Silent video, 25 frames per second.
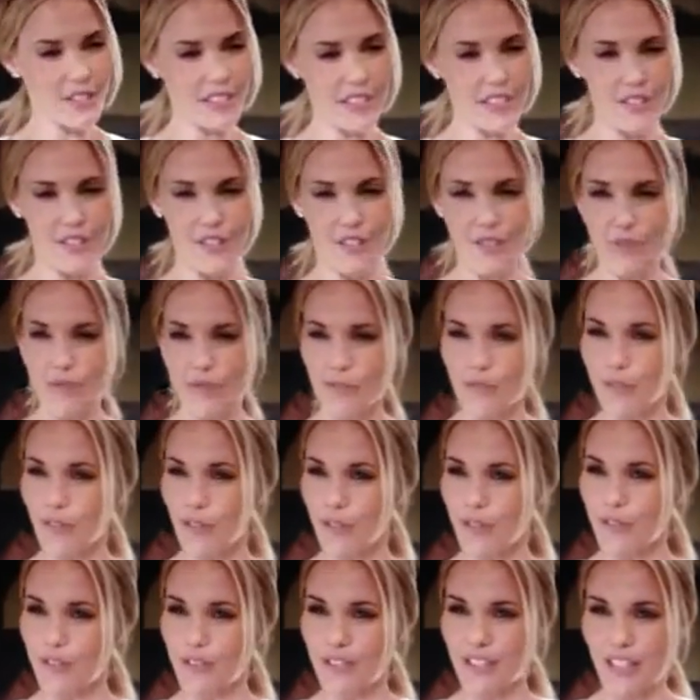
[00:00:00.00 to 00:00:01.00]
us through
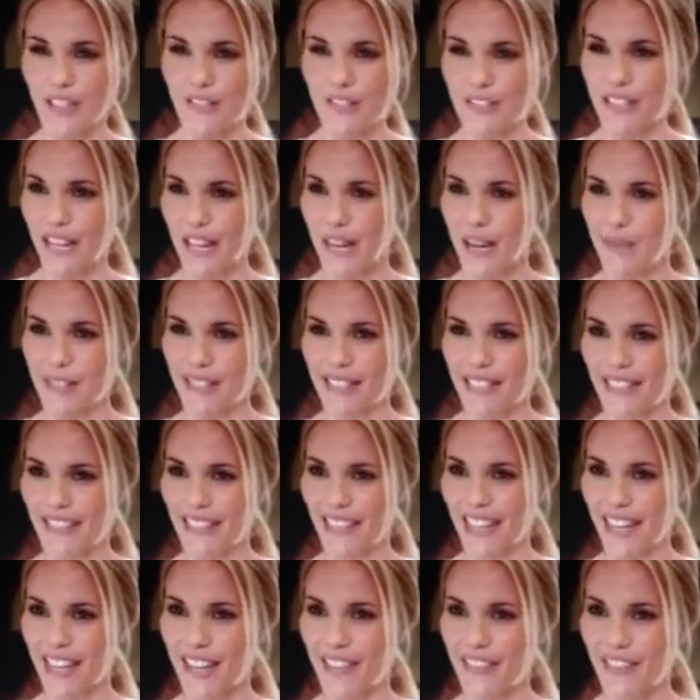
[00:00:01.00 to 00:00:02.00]
those tough times in
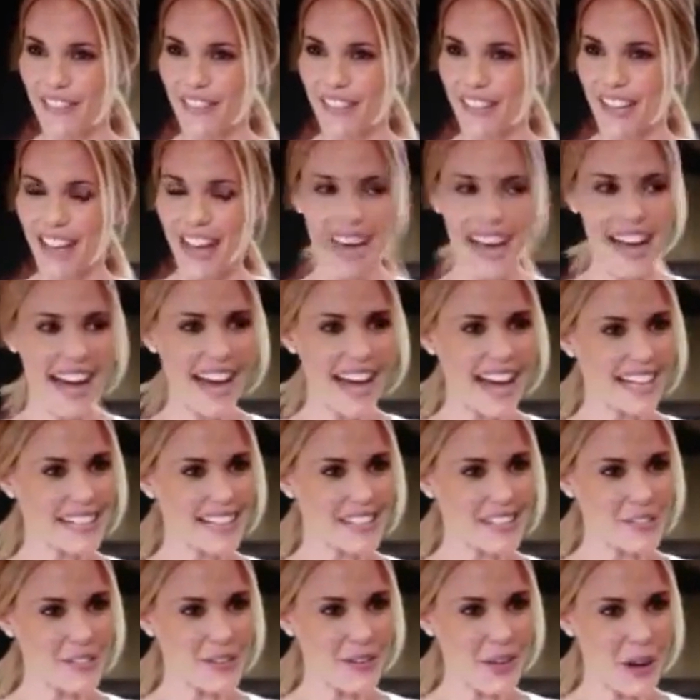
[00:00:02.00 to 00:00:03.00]
life. I can
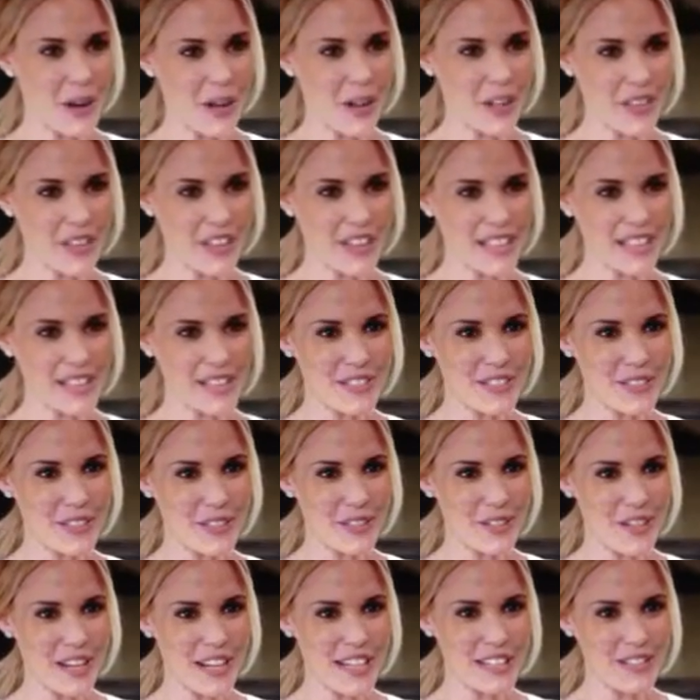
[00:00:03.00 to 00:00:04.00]
do all things through
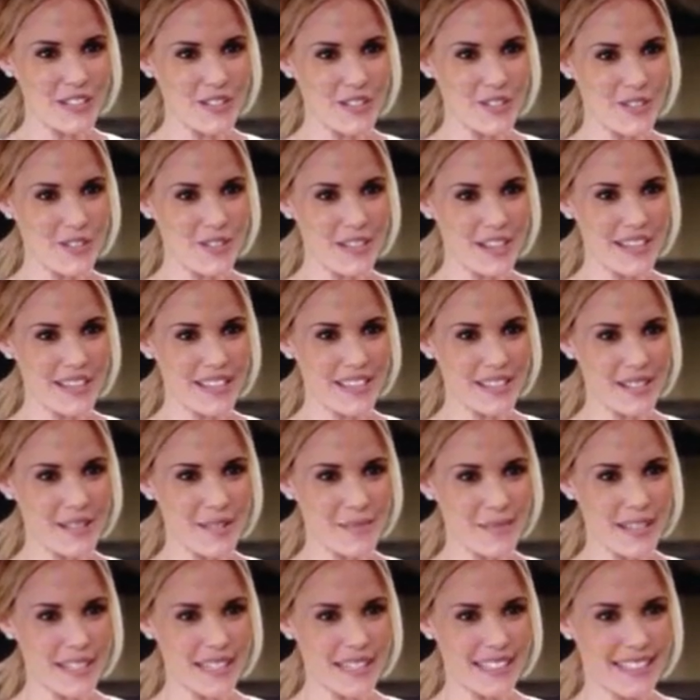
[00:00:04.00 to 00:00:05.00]
Christ who strengthens
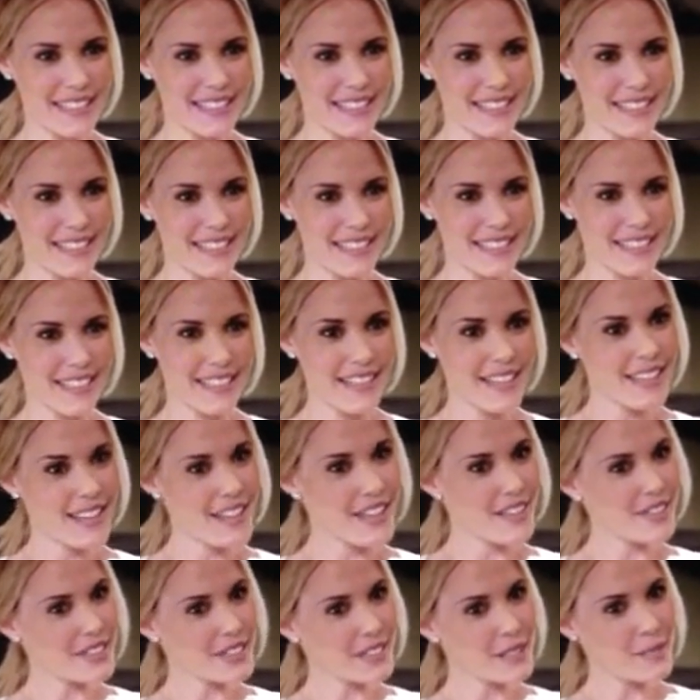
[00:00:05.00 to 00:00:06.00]
me.
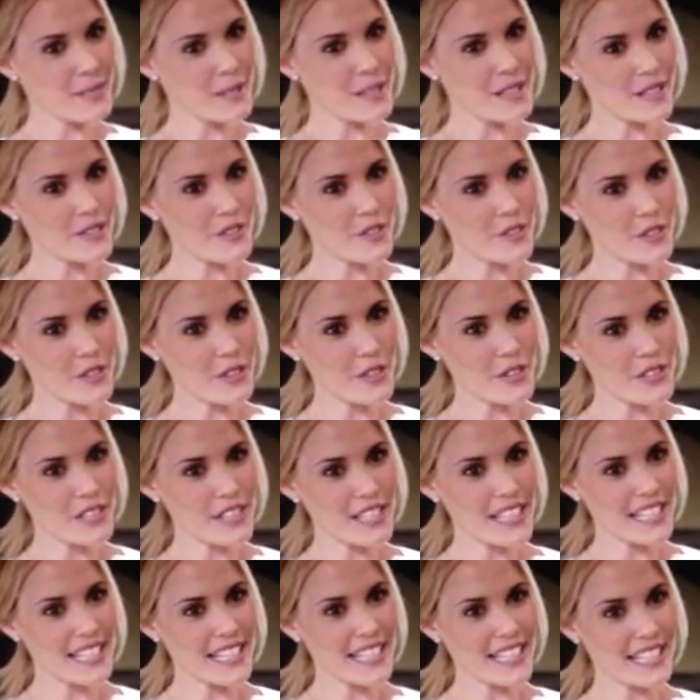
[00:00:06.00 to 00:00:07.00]
Philippians
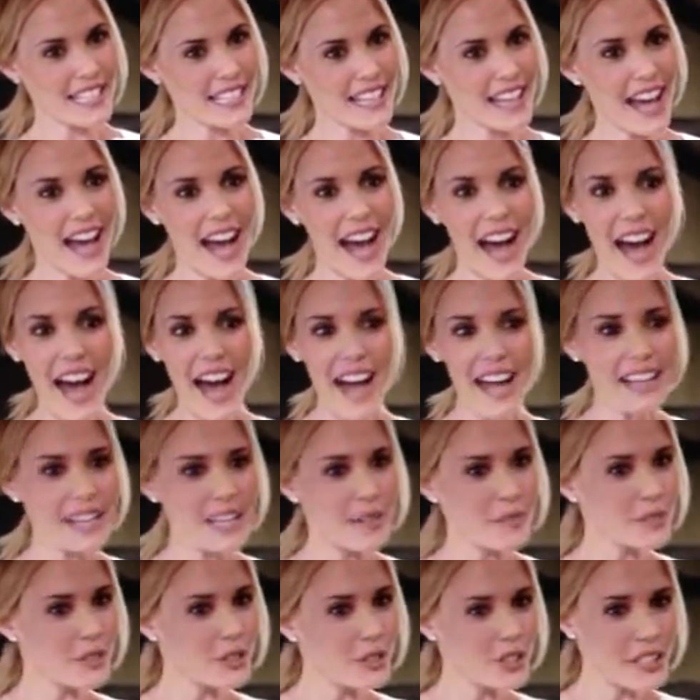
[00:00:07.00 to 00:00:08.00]
4:13. I
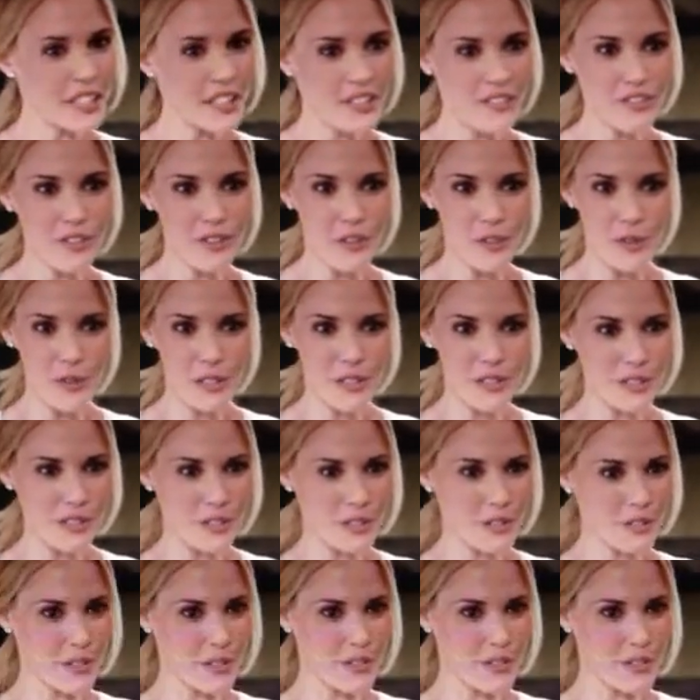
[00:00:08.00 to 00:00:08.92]
am looking forward to your